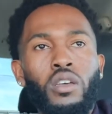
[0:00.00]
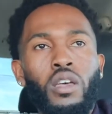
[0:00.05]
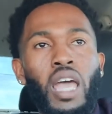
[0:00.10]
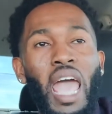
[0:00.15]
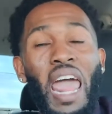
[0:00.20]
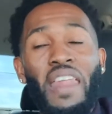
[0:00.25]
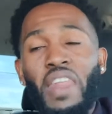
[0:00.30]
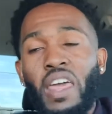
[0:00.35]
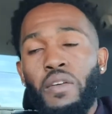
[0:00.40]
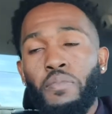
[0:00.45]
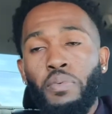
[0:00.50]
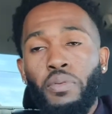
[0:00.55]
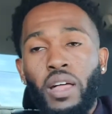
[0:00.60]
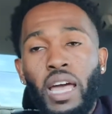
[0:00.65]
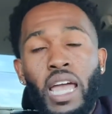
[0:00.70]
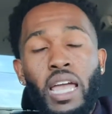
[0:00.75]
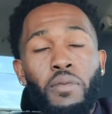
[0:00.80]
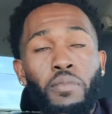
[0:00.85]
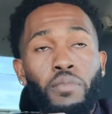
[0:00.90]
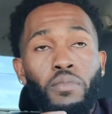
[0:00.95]
And they
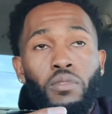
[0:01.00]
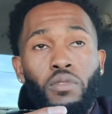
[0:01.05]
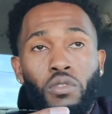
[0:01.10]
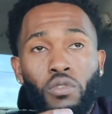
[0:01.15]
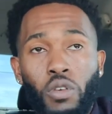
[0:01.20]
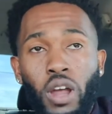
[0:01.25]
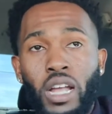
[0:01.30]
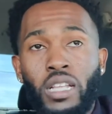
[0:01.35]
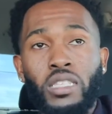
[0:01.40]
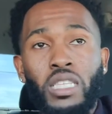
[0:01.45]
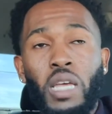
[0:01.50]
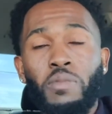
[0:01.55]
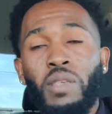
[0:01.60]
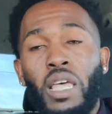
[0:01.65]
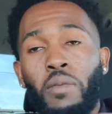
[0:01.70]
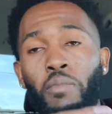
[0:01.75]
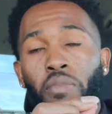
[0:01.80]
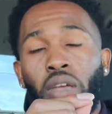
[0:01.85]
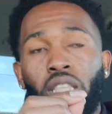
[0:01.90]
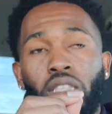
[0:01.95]
played great teams.
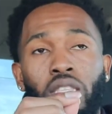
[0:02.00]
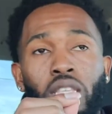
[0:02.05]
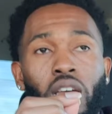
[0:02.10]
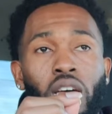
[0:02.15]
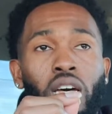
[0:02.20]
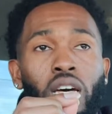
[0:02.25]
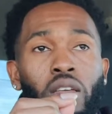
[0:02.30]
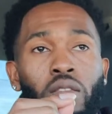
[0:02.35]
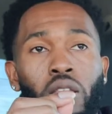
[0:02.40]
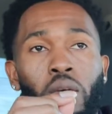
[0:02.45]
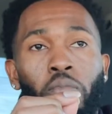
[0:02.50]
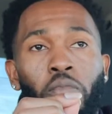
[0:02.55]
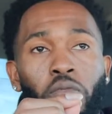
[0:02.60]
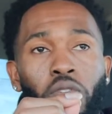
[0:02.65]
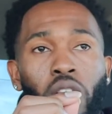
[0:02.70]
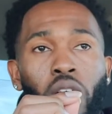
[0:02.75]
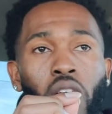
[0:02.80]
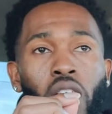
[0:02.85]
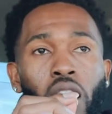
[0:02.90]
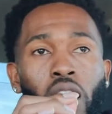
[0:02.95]
They beat
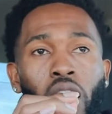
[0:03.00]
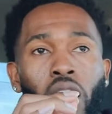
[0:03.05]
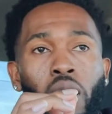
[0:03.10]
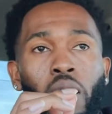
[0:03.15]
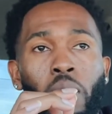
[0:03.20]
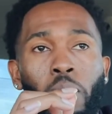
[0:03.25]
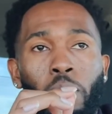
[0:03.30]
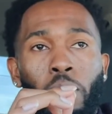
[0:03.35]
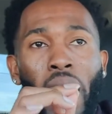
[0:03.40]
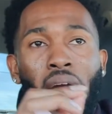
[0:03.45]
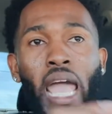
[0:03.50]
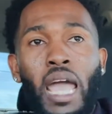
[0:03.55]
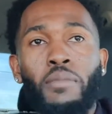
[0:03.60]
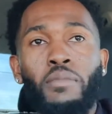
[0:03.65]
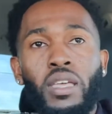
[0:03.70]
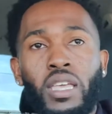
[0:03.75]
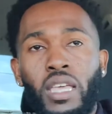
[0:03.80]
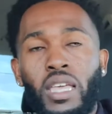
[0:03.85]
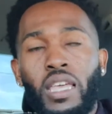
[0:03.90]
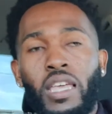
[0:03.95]
the
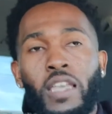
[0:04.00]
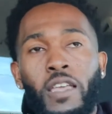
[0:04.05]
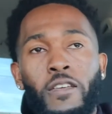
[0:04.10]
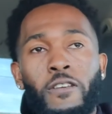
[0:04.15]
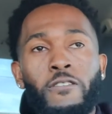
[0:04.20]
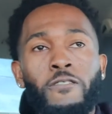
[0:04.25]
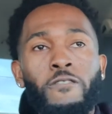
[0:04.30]
Miami Heat.